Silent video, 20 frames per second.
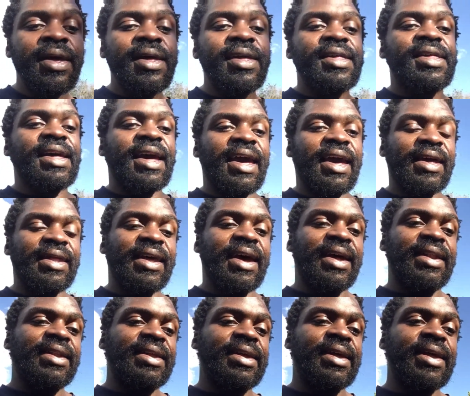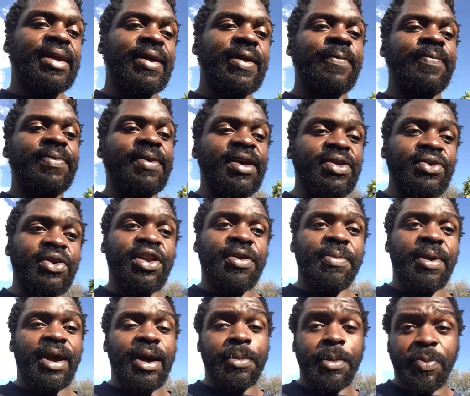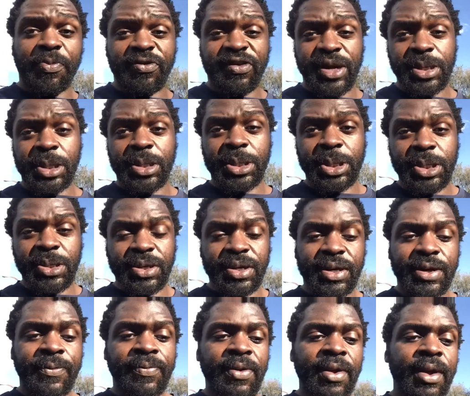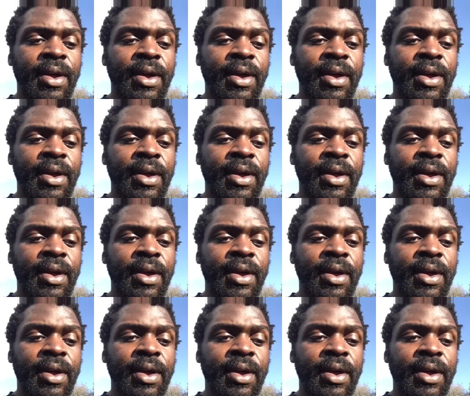saying that he's going to become a professional shooter.